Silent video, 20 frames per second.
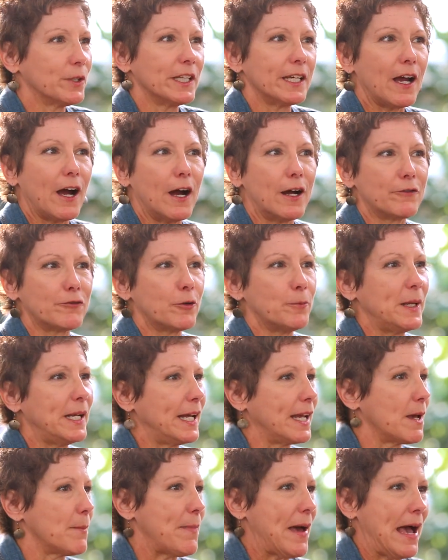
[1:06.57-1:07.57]
really hard for me
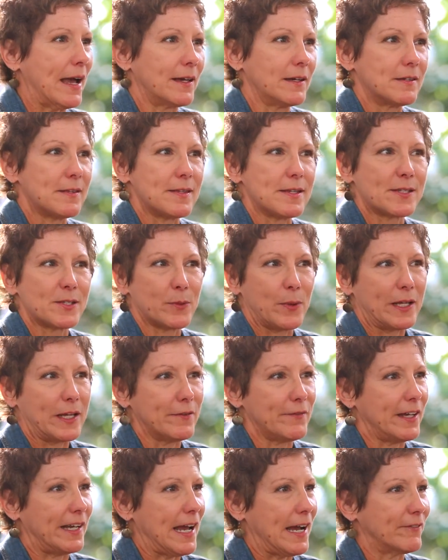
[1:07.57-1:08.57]
to get back into the
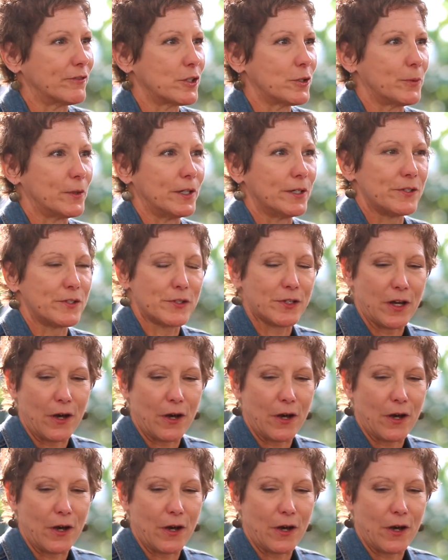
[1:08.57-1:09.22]
swing of it afterwards,